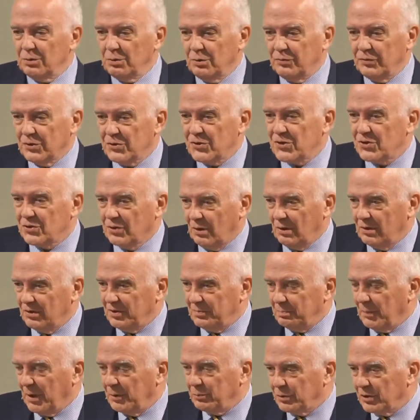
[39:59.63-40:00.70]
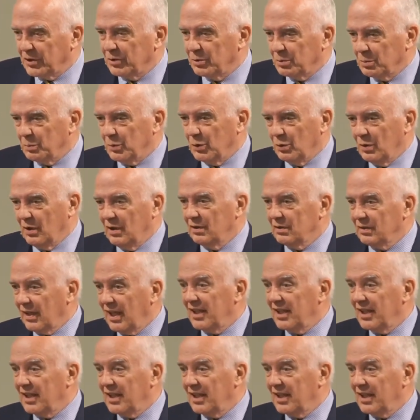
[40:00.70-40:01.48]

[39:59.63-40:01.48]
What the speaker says: over Saul and Mount Gilboa.